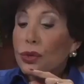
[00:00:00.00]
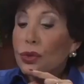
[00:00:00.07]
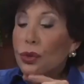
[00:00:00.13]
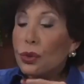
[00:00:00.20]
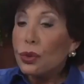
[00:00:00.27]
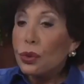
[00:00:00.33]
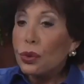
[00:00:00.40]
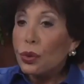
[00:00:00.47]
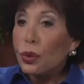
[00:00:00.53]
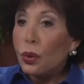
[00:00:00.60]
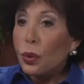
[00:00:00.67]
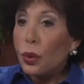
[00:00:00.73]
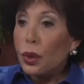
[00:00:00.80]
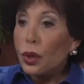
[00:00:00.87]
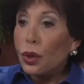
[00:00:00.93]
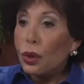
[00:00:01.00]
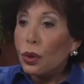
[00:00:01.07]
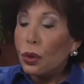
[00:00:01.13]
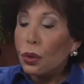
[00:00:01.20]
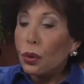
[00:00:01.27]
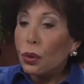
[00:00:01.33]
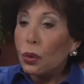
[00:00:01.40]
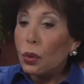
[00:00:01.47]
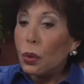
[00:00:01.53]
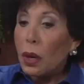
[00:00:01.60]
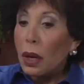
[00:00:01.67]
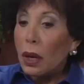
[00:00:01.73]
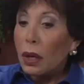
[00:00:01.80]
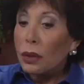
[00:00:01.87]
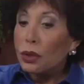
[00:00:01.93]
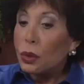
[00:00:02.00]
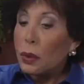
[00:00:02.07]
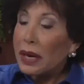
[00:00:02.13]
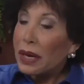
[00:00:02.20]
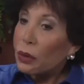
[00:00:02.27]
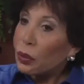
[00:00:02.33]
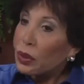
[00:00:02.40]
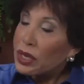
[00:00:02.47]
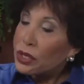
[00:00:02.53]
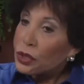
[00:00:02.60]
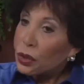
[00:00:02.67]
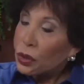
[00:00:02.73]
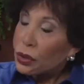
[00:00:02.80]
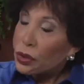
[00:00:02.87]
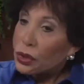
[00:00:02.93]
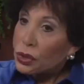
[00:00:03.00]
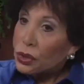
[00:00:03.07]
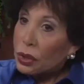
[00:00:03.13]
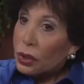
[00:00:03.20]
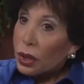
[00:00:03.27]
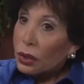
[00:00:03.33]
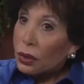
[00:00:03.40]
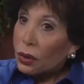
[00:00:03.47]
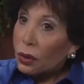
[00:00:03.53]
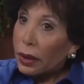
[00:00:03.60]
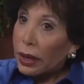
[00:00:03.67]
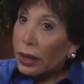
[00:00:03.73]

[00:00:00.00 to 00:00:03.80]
Do you do any research in your